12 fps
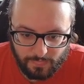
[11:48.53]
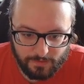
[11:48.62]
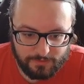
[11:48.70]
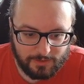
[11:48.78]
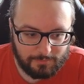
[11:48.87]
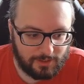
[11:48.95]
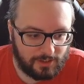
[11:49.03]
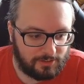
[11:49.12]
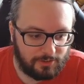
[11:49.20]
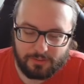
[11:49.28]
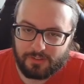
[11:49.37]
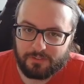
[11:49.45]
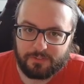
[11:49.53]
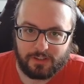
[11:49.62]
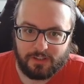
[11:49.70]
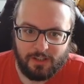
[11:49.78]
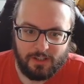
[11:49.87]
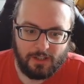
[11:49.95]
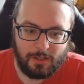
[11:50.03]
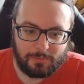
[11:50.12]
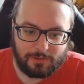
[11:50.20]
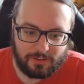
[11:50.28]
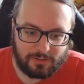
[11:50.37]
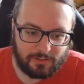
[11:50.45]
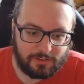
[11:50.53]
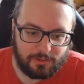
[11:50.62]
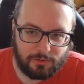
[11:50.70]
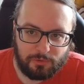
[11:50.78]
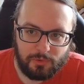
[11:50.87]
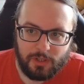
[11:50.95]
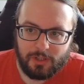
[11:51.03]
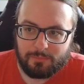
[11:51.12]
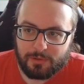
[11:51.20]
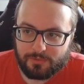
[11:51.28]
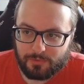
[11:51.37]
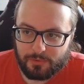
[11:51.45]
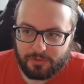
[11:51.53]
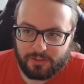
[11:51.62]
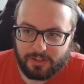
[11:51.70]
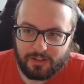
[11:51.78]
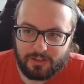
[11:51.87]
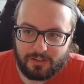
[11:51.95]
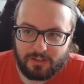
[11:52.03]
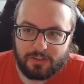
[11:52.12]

Dim card. So it's nothing particularly new, but of course they are